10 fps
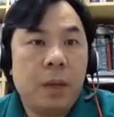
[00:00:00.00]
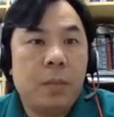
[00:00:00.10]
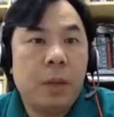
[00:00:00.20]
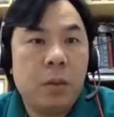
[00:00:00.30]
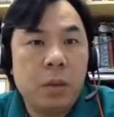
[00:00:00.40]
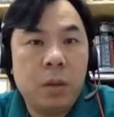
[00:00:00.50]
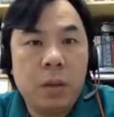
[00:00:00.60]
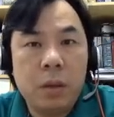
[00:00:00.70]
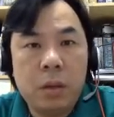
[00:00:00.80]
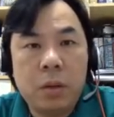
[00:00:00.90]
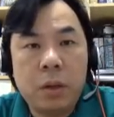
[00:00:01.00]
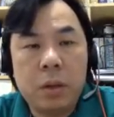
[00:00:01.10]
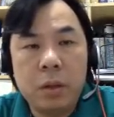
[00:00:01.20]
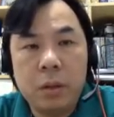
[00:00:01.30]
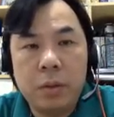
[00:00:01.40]
based on the
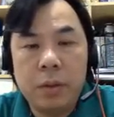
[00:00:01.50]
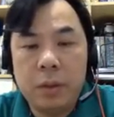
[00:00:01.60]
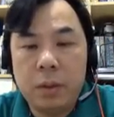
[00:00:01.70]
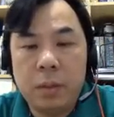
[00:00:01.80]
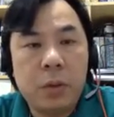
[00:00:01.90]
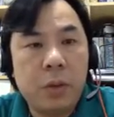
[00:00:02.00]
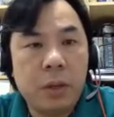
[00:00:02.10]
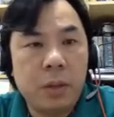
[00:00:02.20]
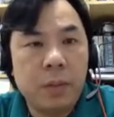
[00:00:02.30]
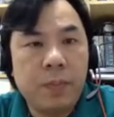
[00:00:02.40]
structure of the matrix.